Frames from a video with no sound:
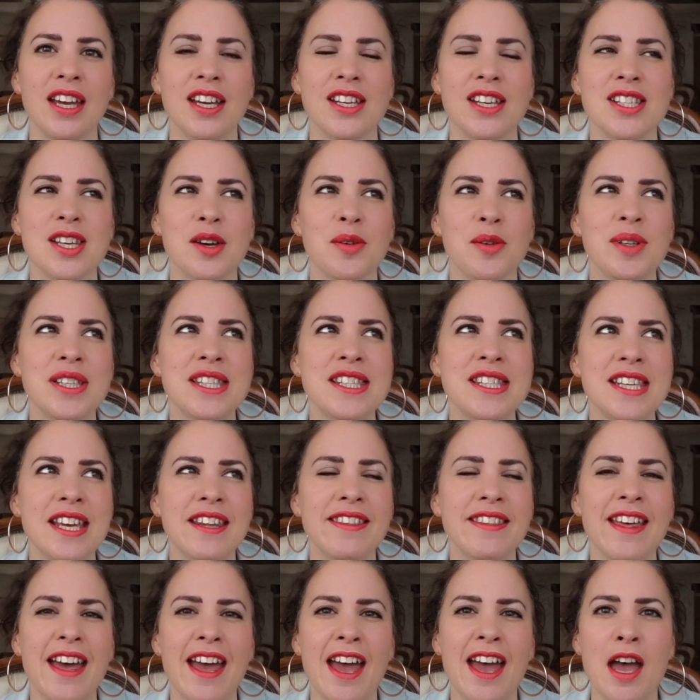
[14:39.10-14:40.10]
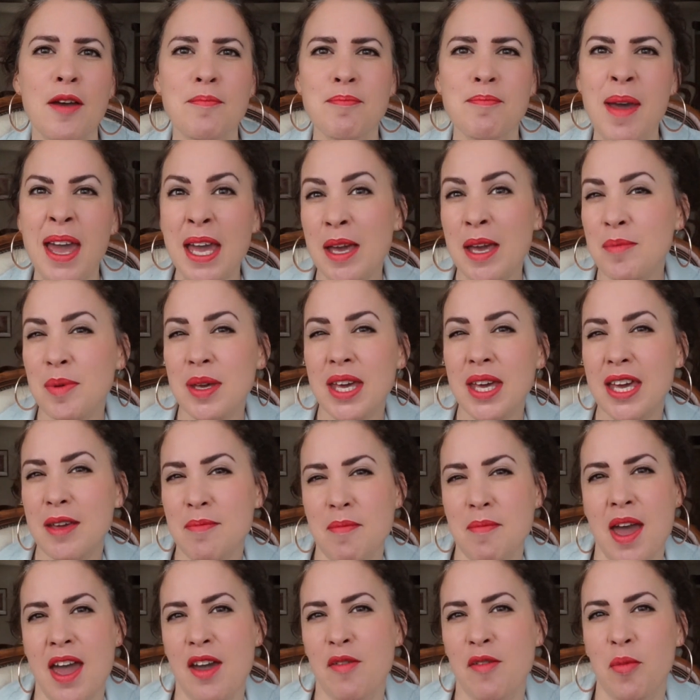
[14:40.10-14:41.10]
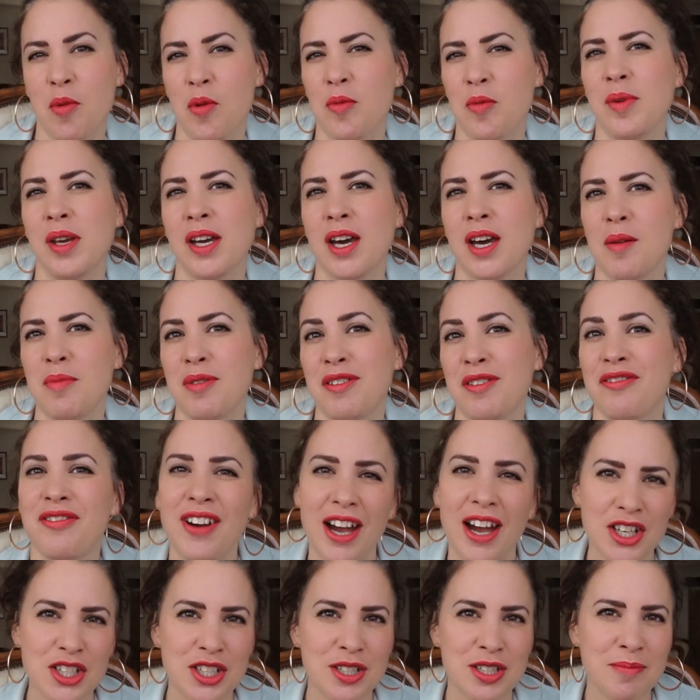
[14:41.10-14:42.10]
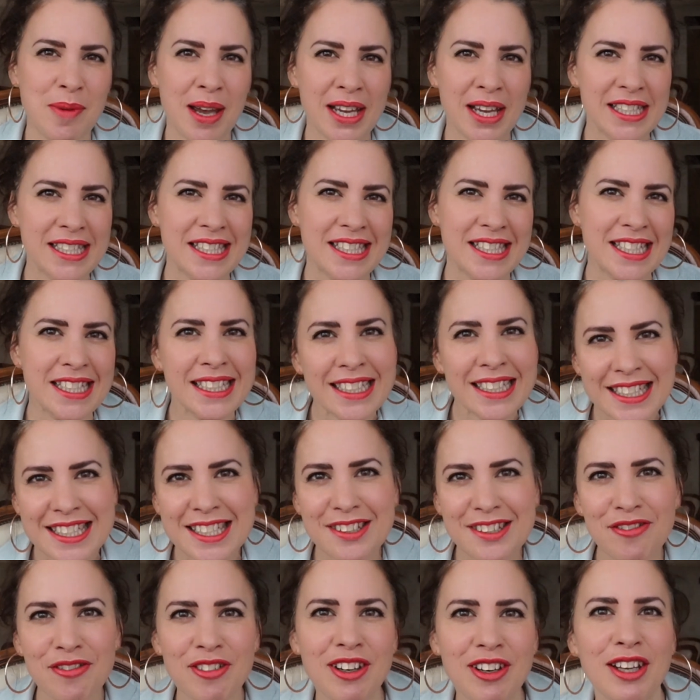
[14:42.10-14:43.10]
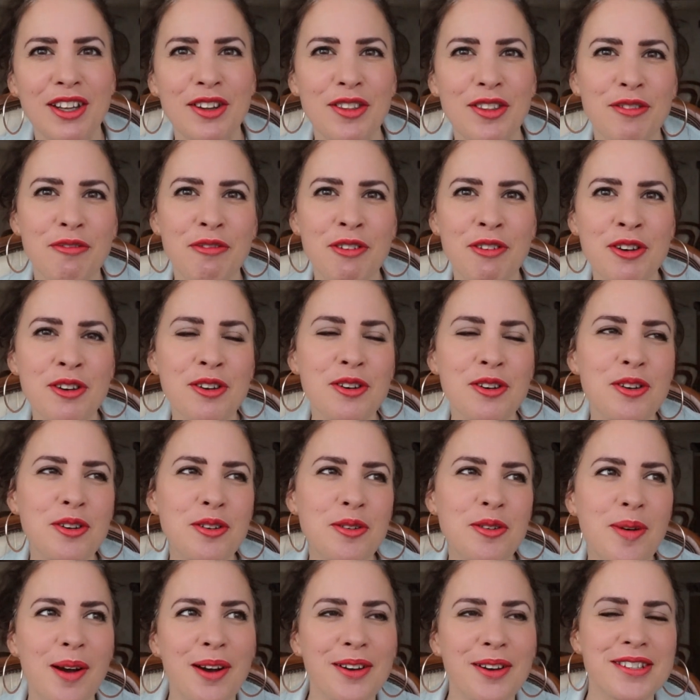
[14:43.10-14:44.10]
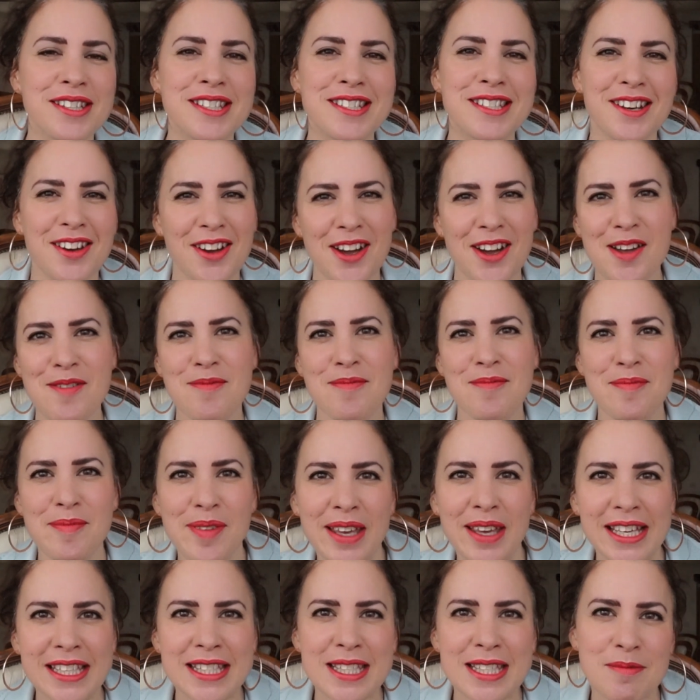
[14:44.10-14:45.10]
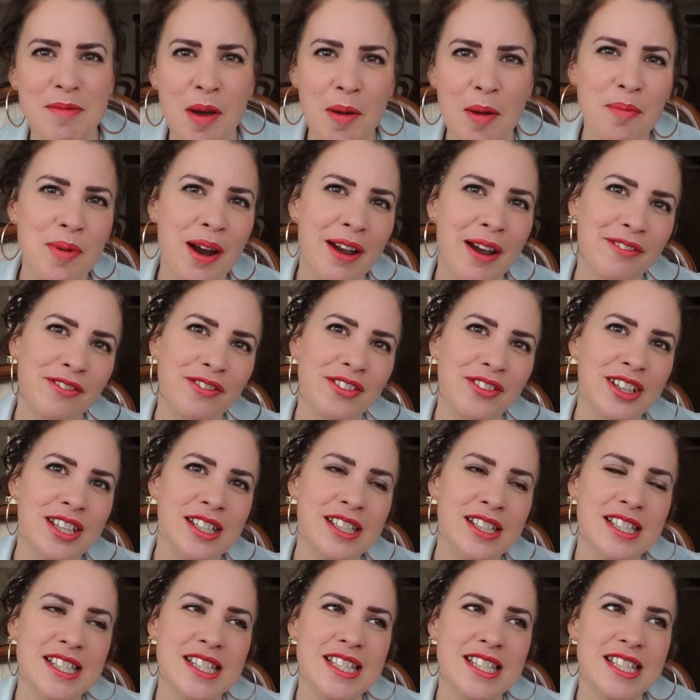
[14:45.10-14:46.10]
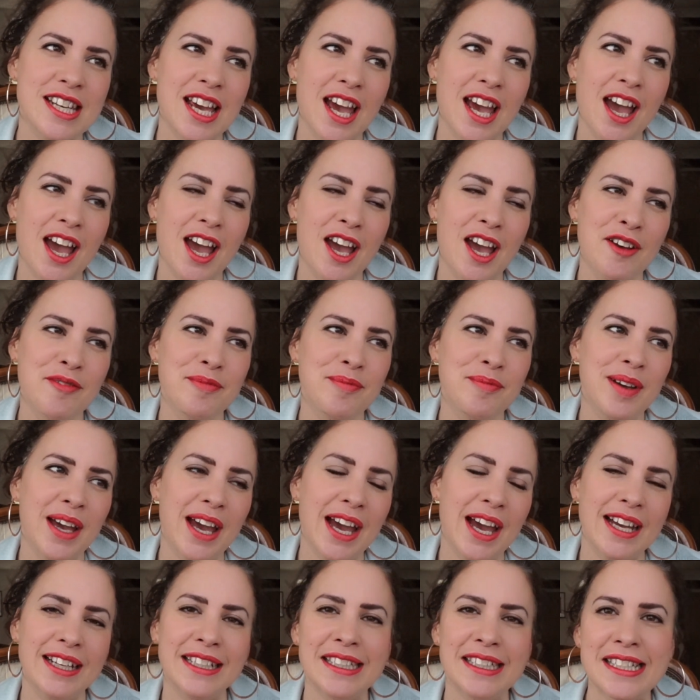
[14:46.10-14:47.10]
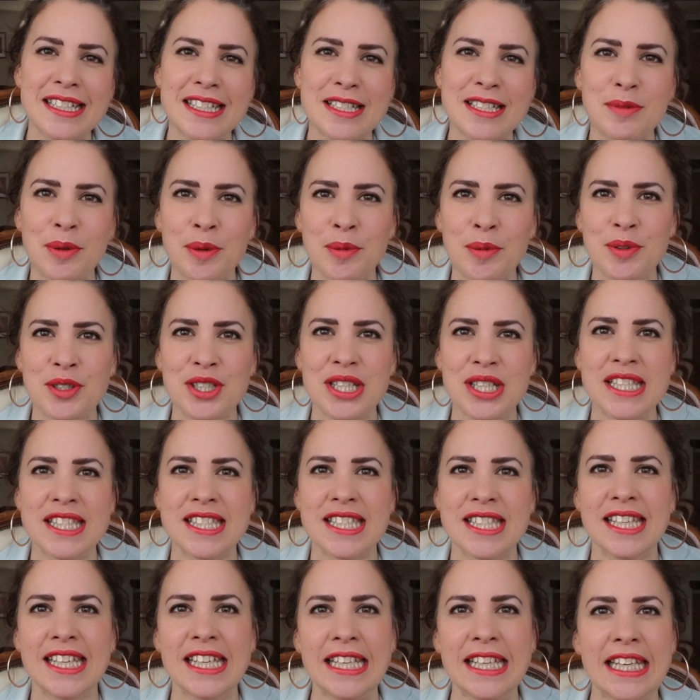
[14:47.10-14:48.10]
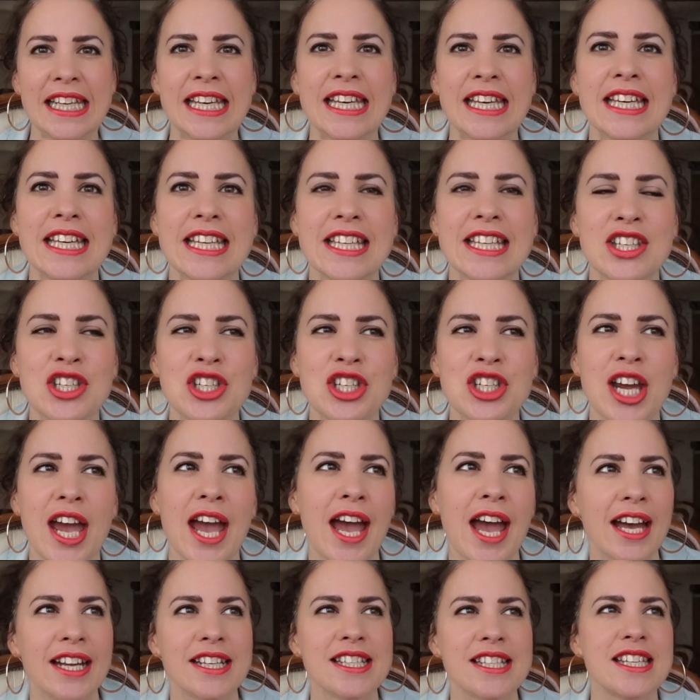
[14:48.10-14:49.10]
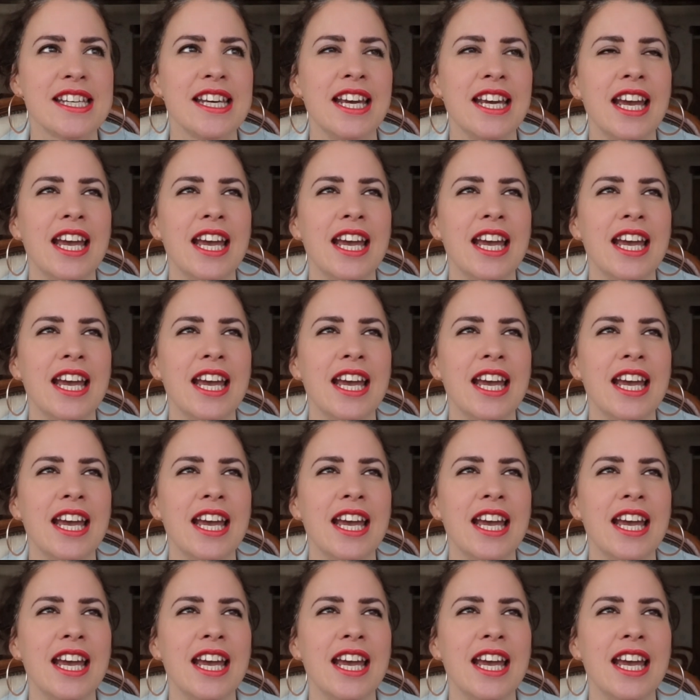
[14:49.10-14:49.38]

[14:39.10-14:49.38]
So we'd sit there, maybe he may have bought me a couple of fashion magazines to flick through whilst I'm eating my breakfast, and we would just sit and eat and chat.